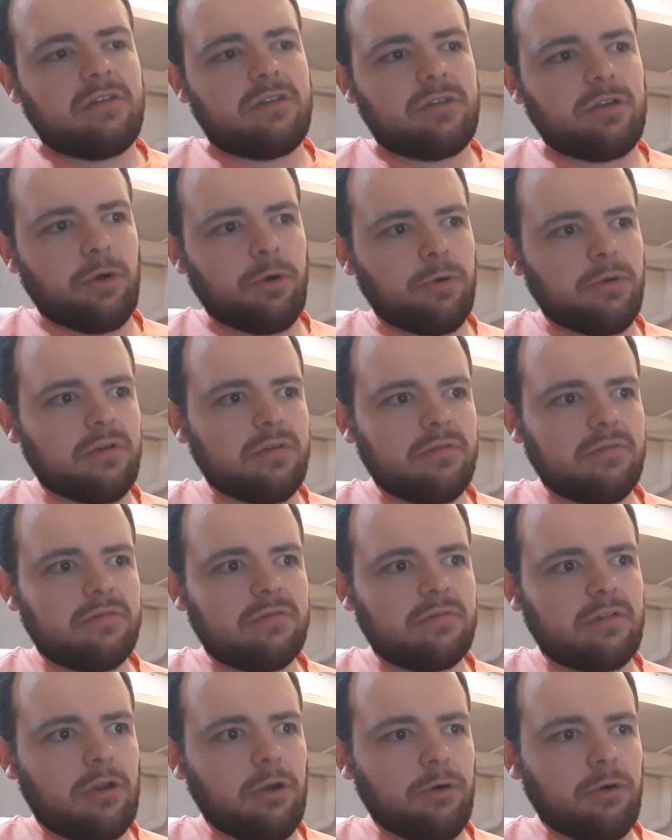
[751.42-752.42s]
Don't
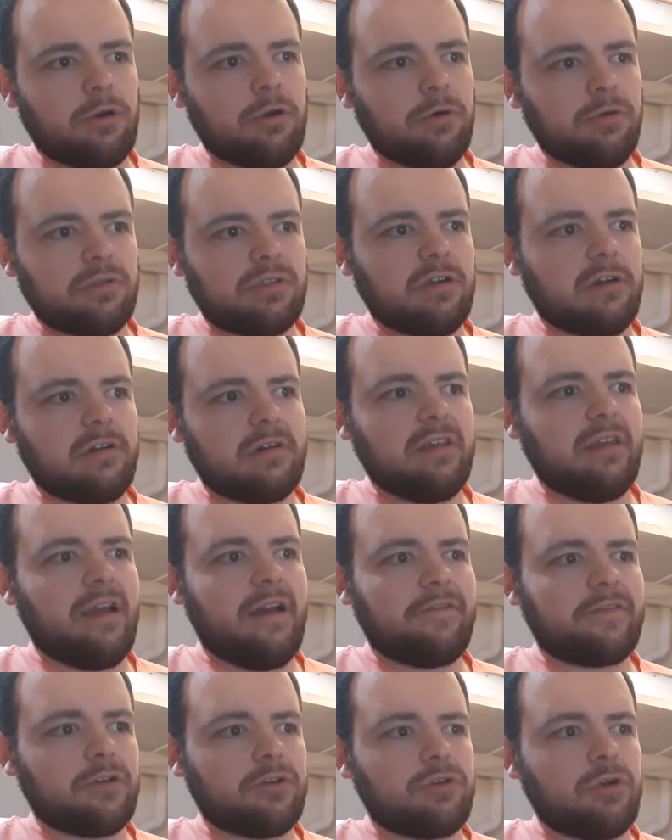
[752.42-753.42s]
go cold turkey
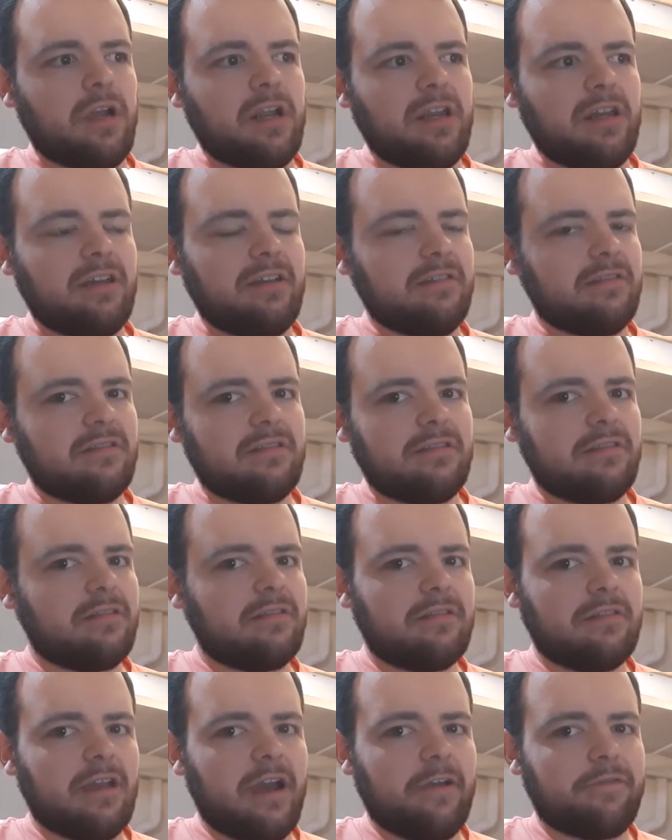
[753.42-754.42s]
after training,
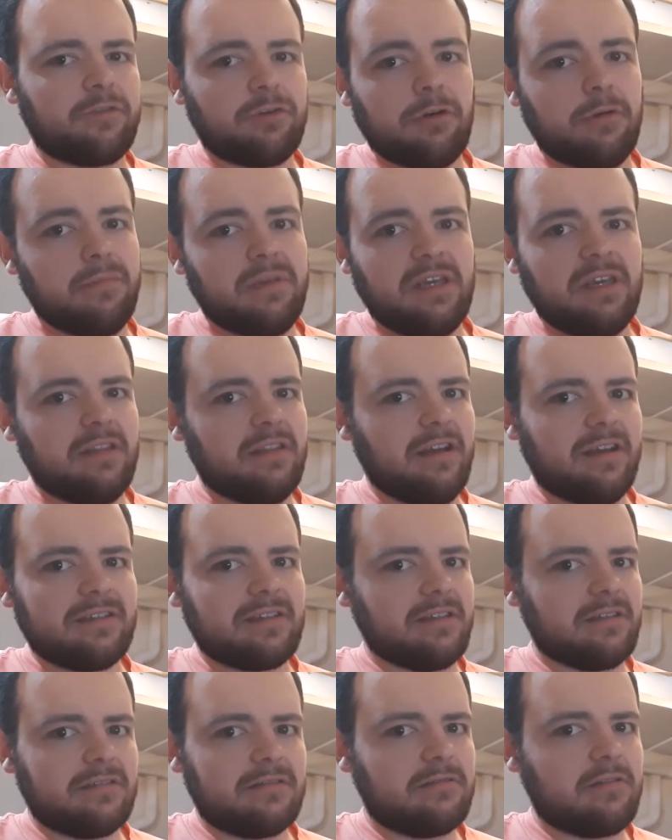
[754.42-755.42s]
after a meet.
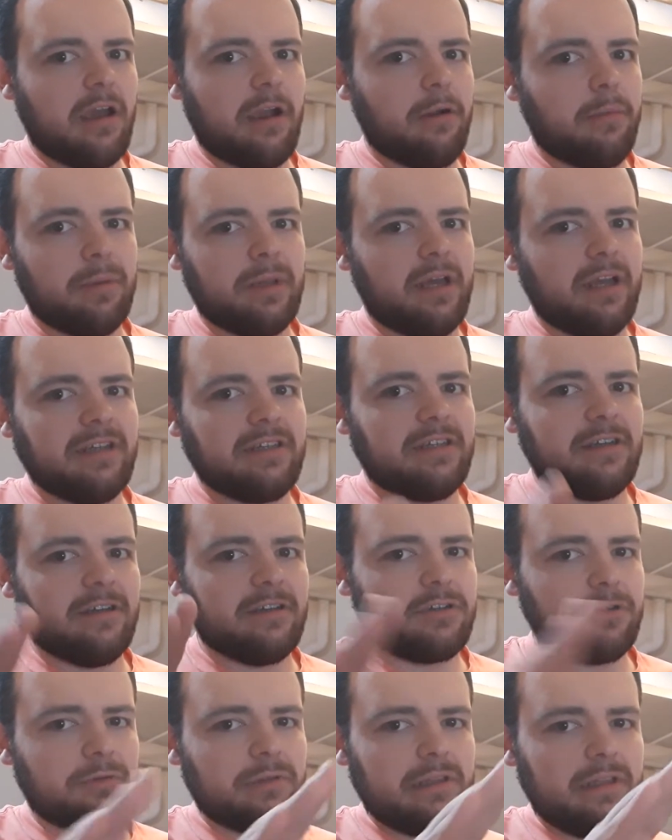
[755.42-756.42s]
That's a terrible idea.
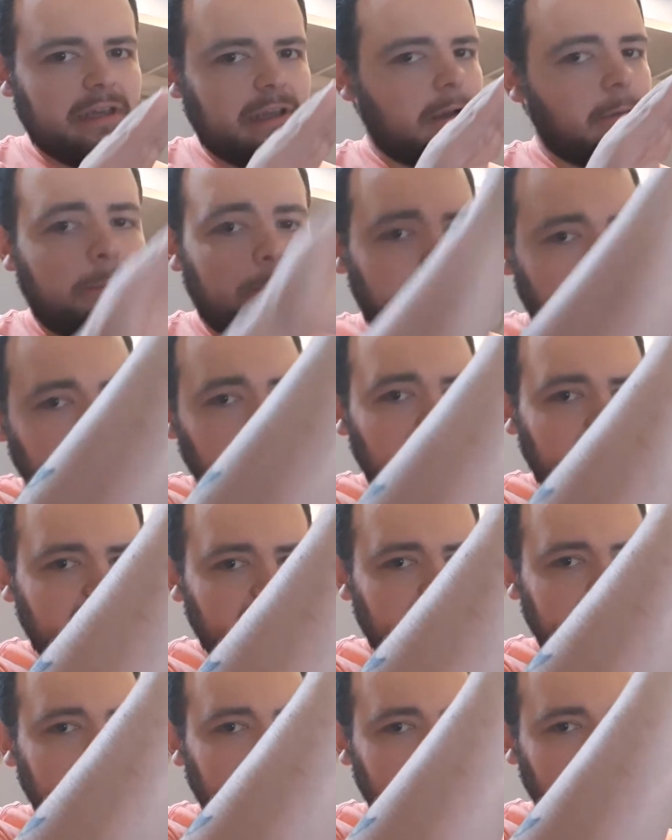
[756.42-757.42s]
Don't like peak
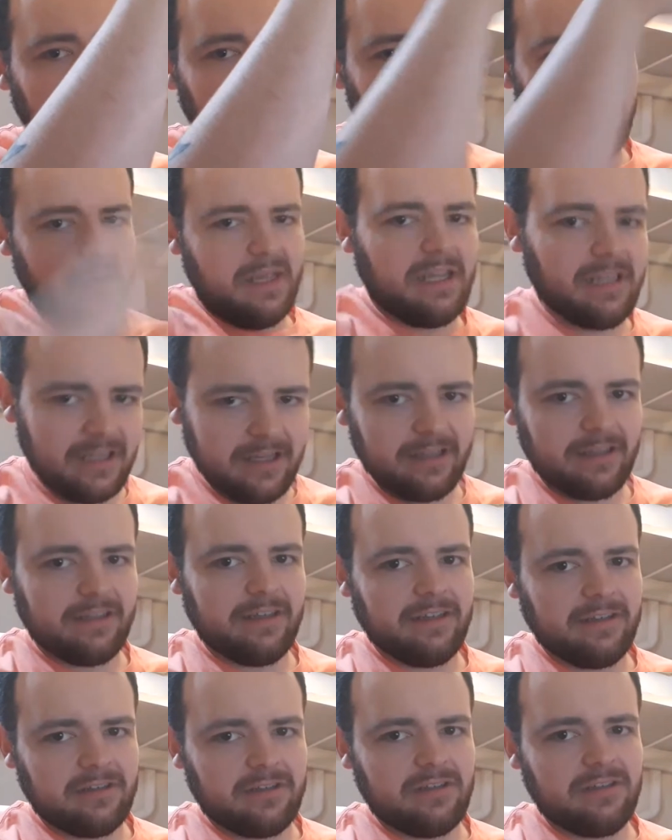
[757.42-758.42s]
and then
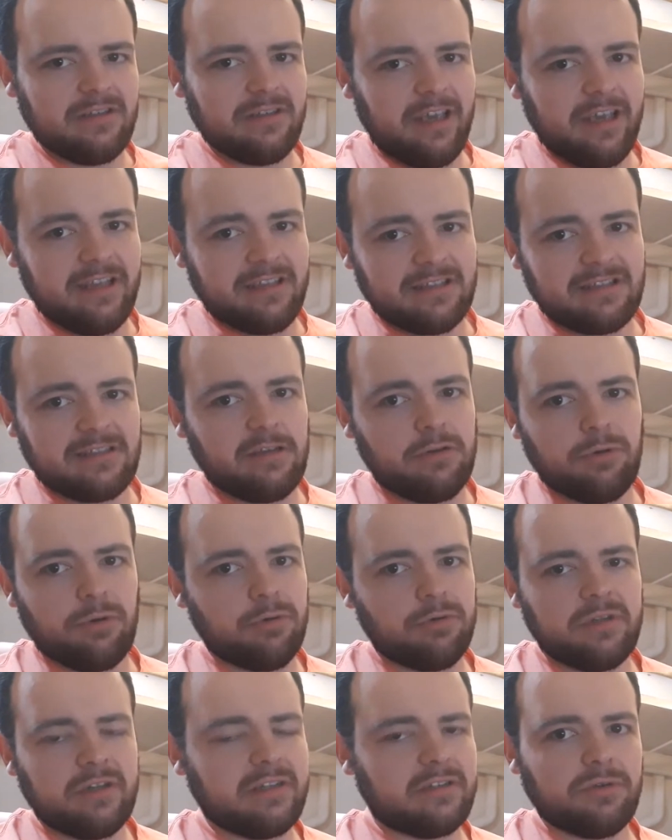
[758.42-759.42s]
immediately hit
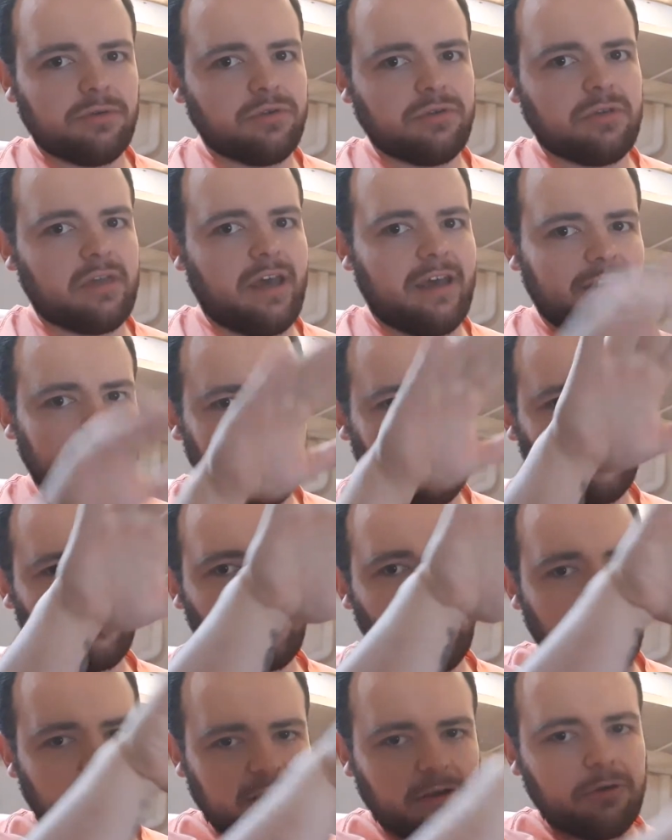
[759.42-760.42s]
zero. Like, don't do that. Like,
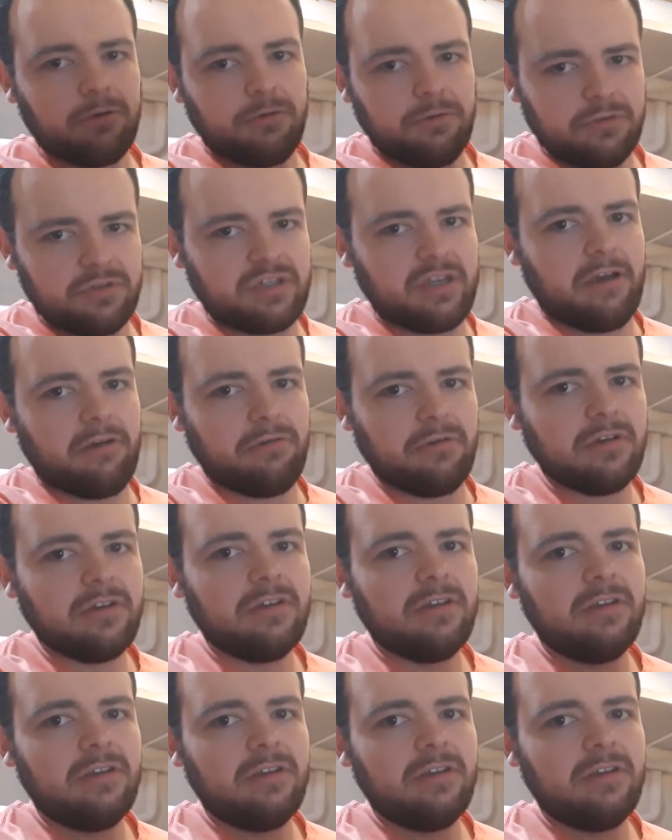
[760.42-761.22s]
try and cruise down.